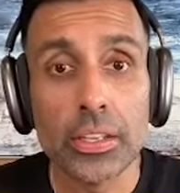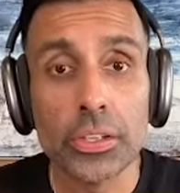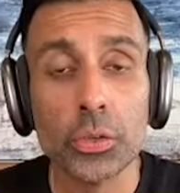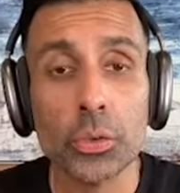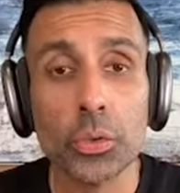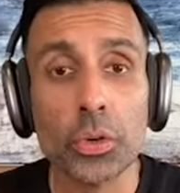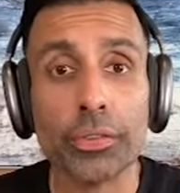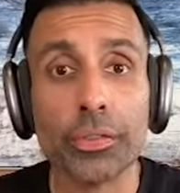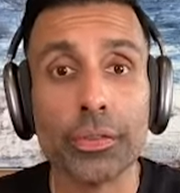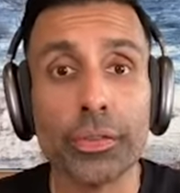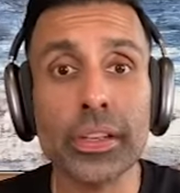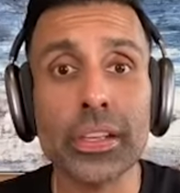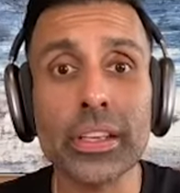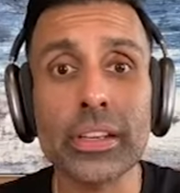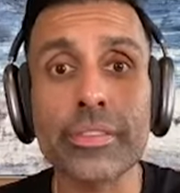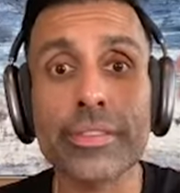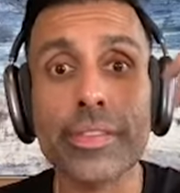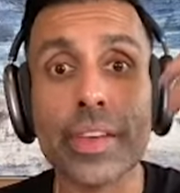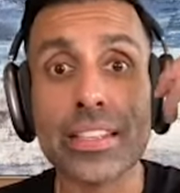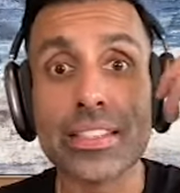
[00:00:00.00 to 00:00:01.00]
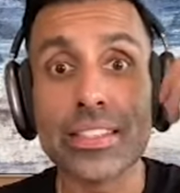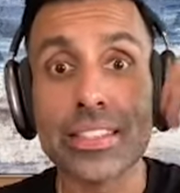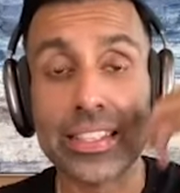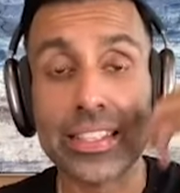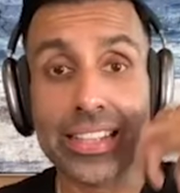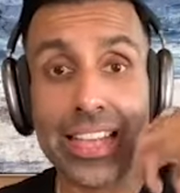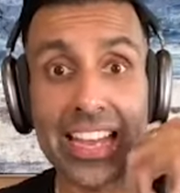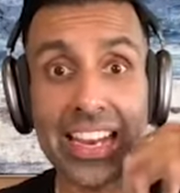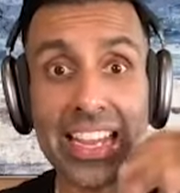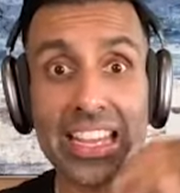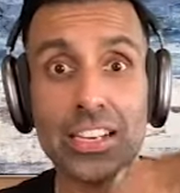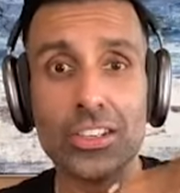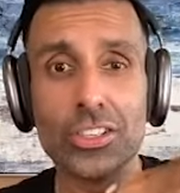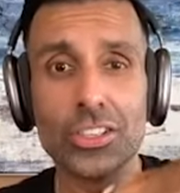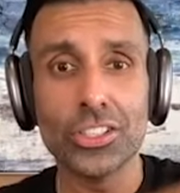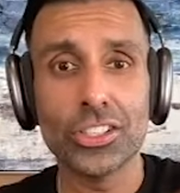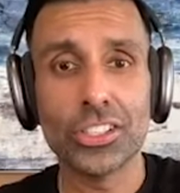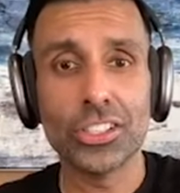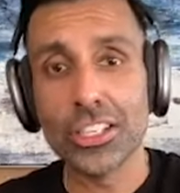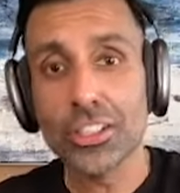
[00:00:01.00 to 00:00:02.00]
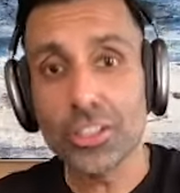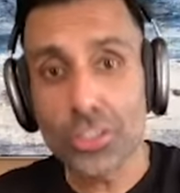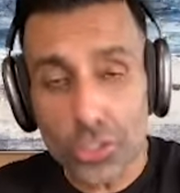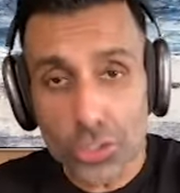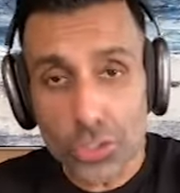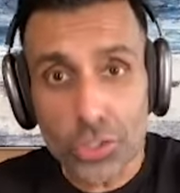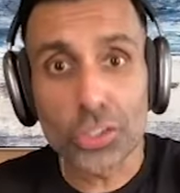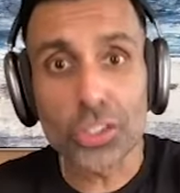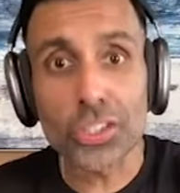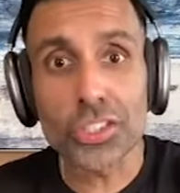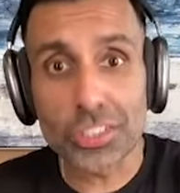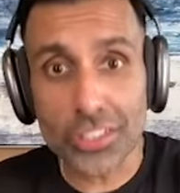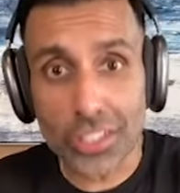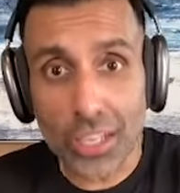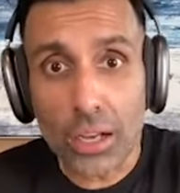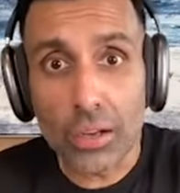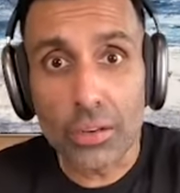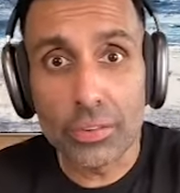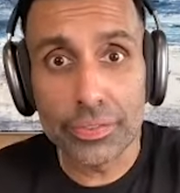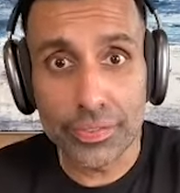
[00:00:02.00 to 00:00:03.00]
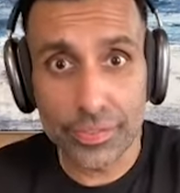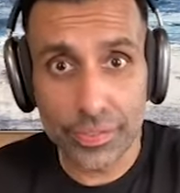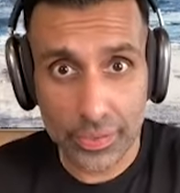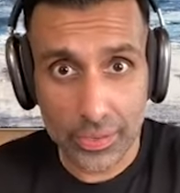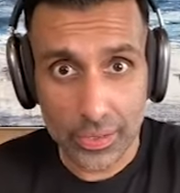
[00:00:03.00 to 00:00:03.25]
you are reinvesting that energy into yourself